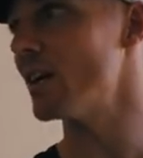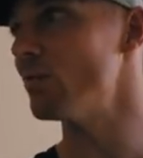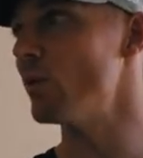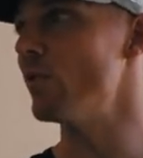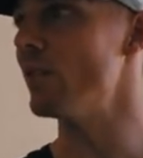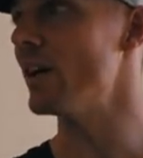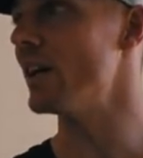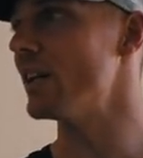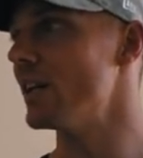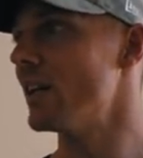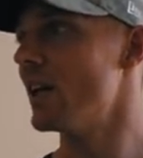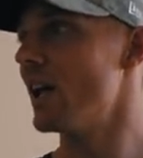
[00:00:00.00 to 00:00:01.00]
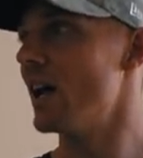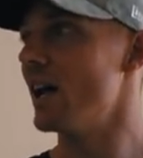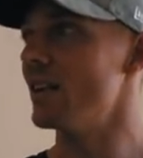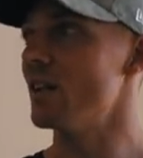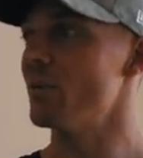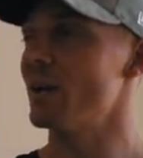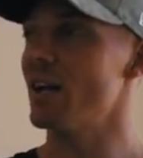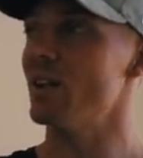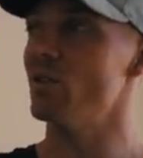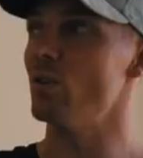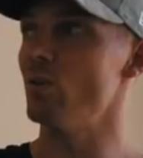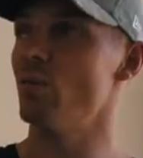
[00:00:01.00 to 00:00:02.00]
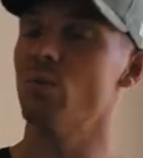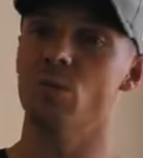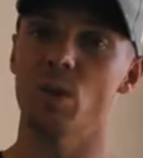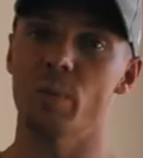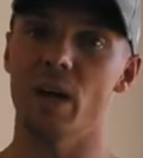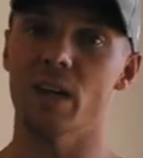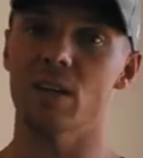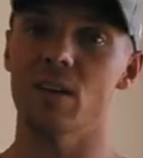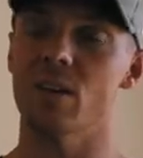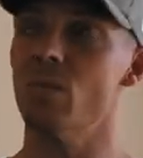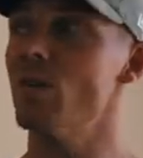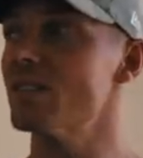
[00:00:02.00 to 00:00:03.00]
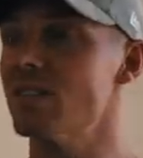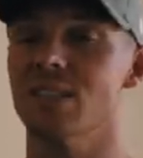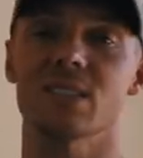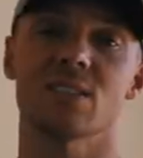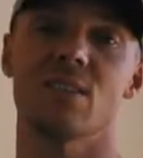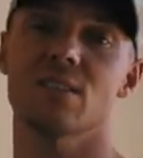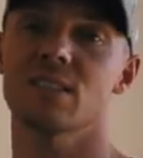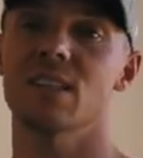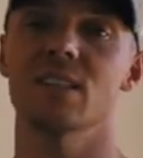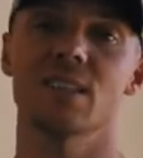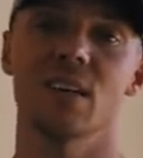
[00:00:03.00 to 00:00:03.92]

gotta move in, and then we gotta do the backyard. Once this is all said and